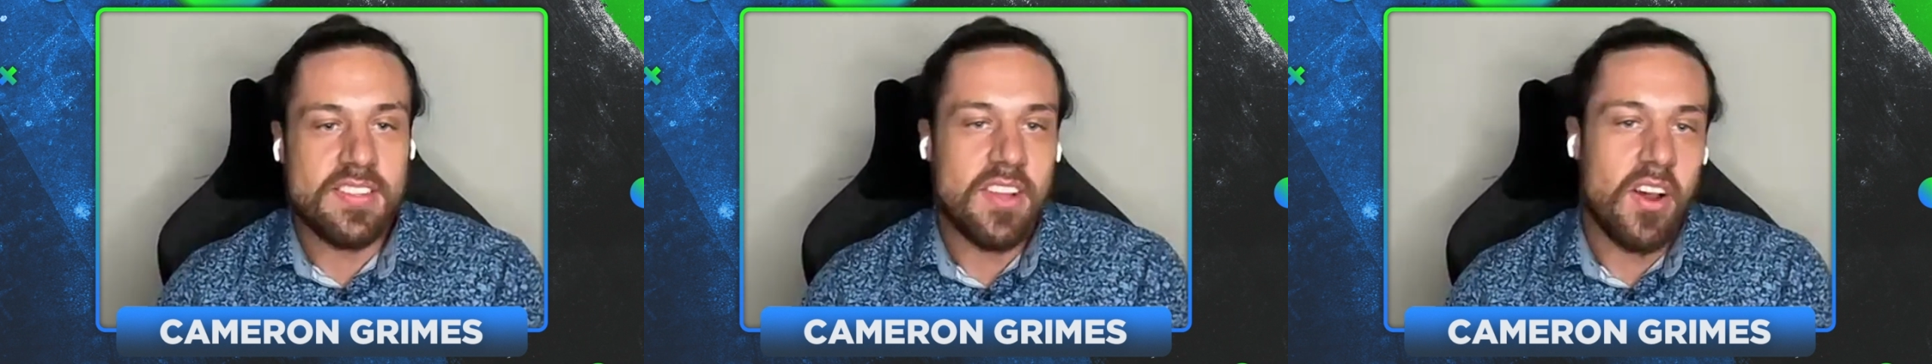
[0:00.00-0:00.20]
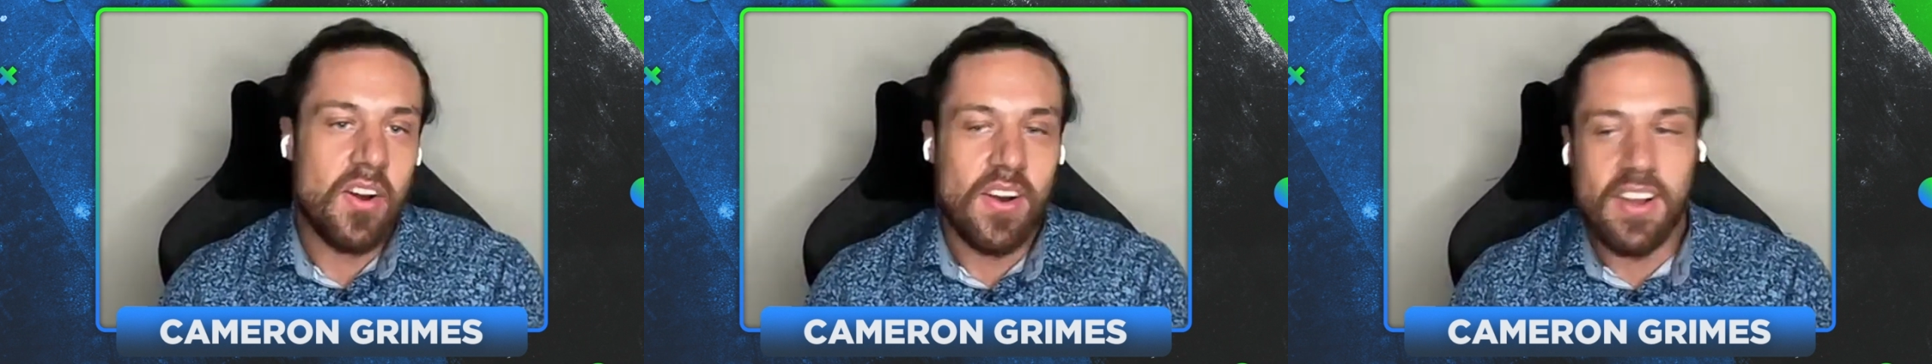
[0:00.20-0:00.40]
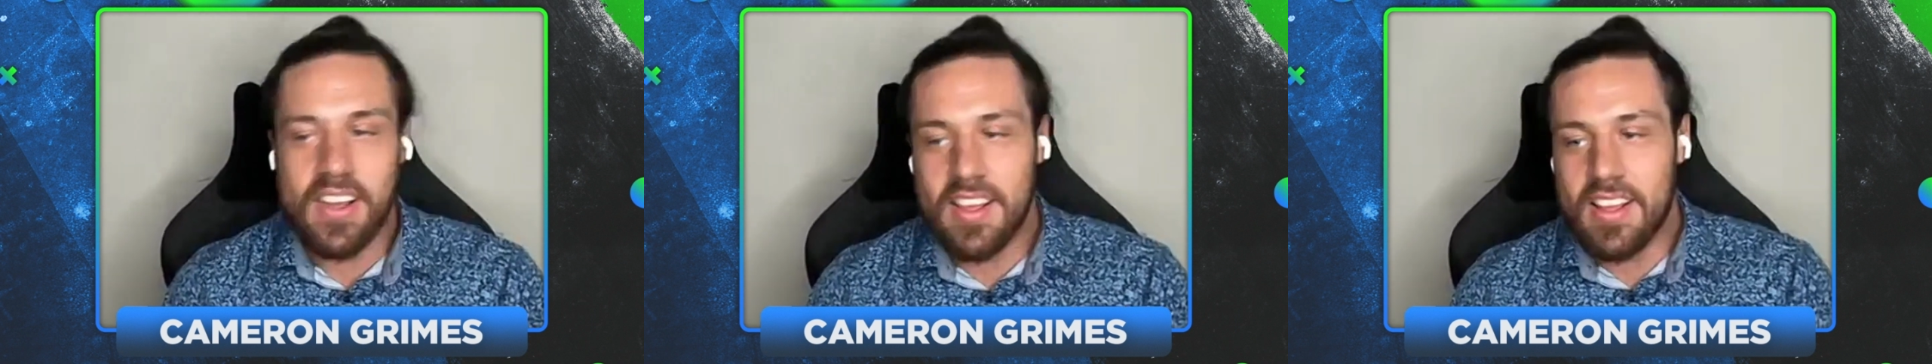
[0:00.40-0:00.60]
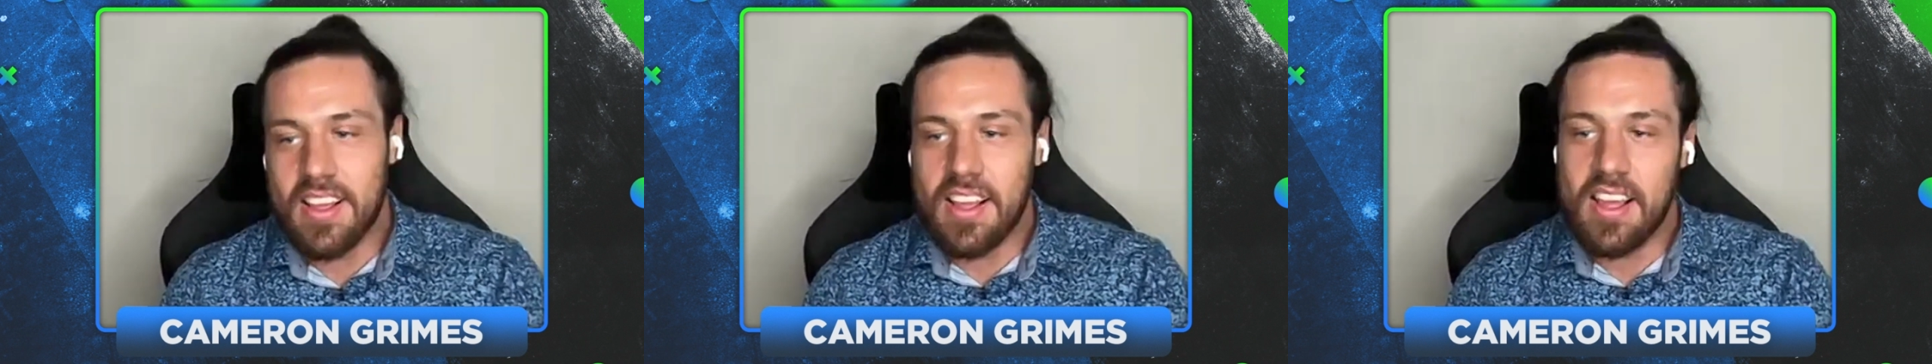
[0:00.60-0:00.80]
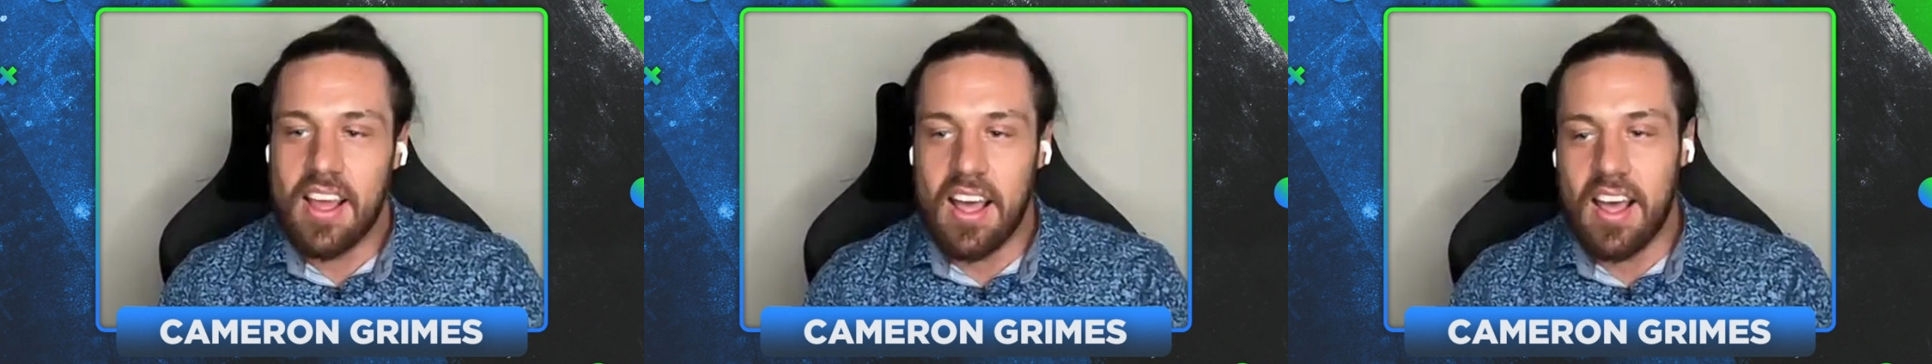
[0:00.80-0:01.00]
So,
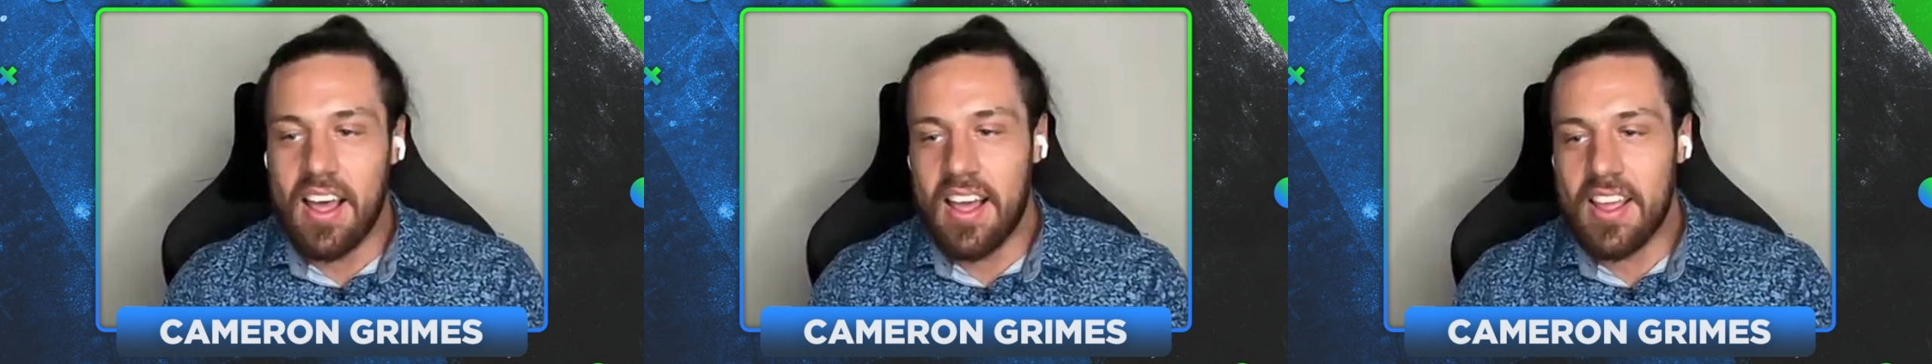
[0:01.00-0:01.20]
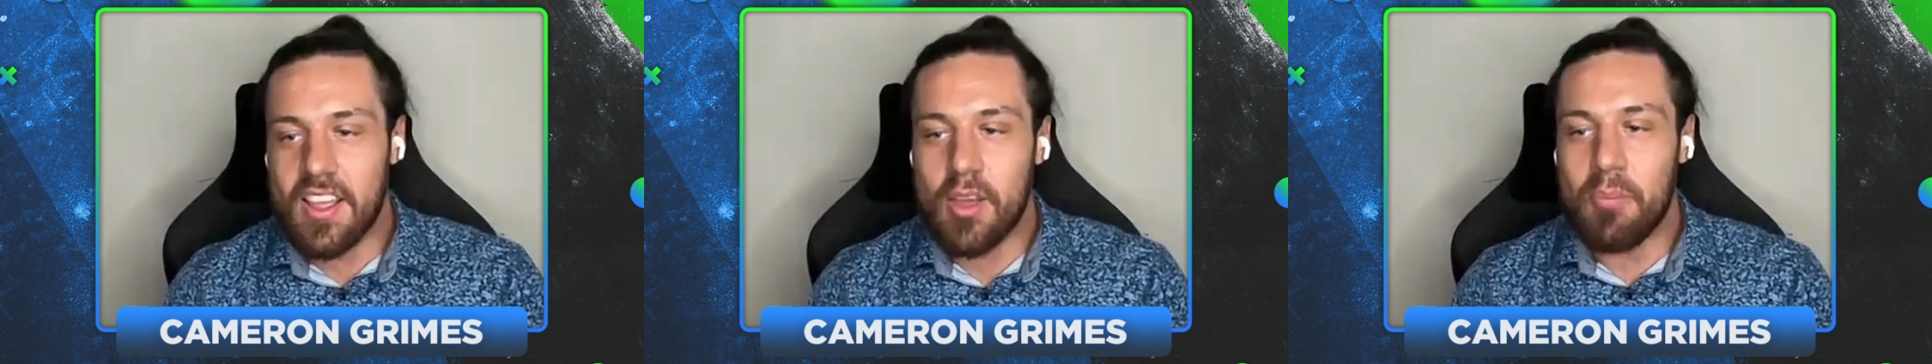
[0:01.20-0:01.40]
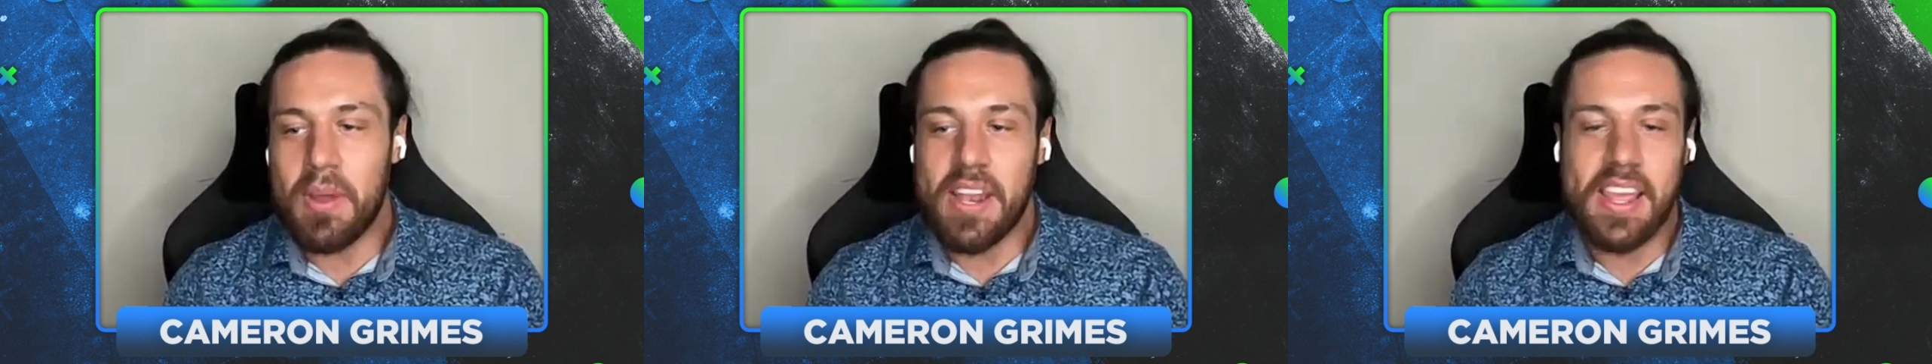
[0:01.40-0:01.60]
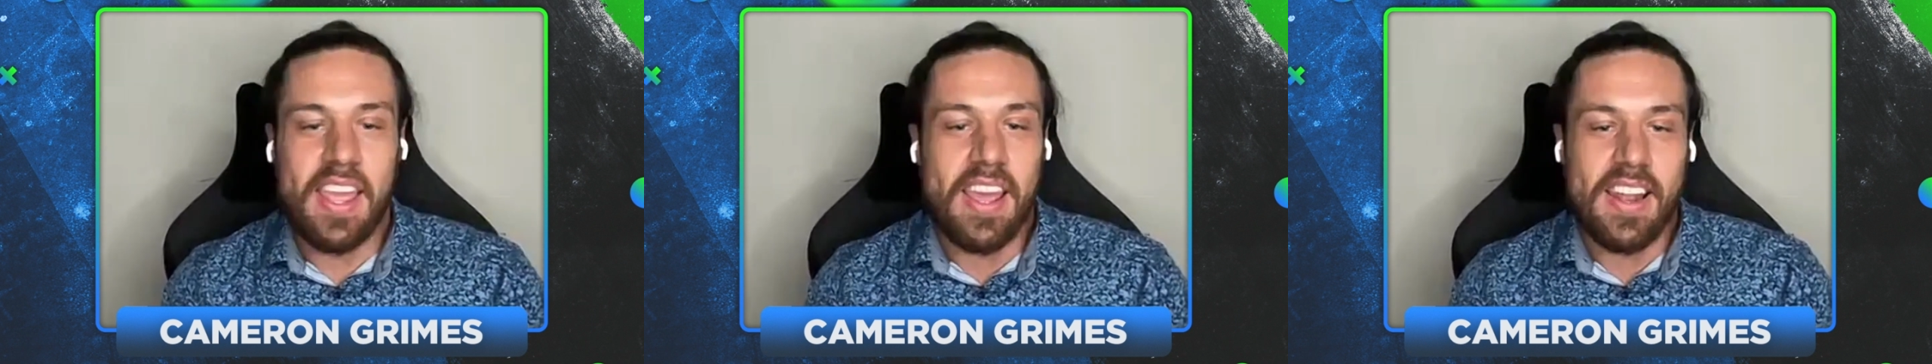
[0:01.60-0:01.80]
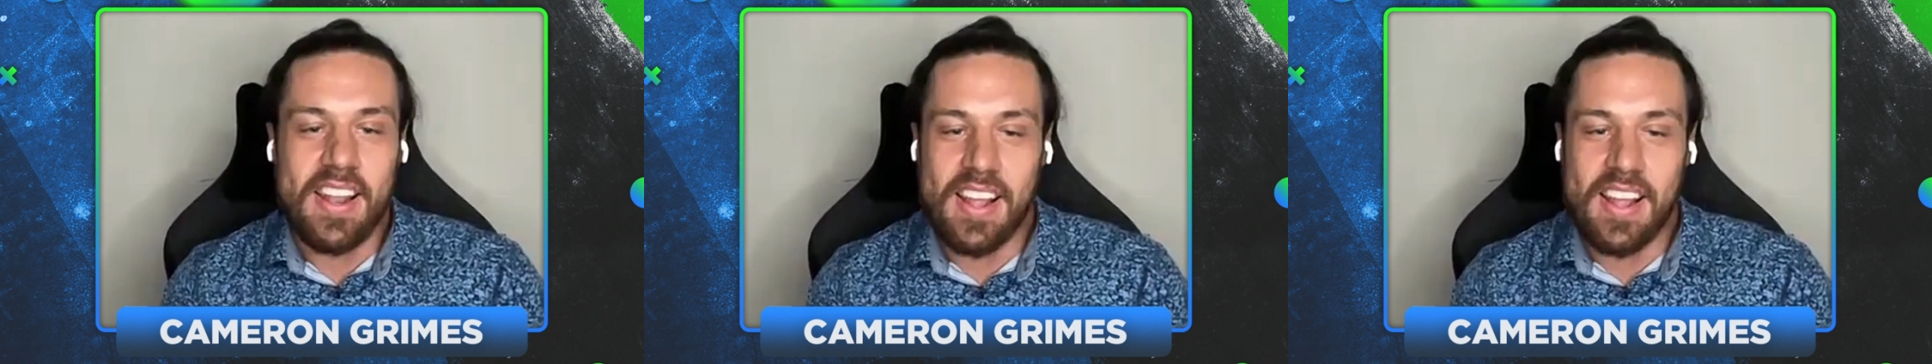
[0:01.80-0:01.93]
but again,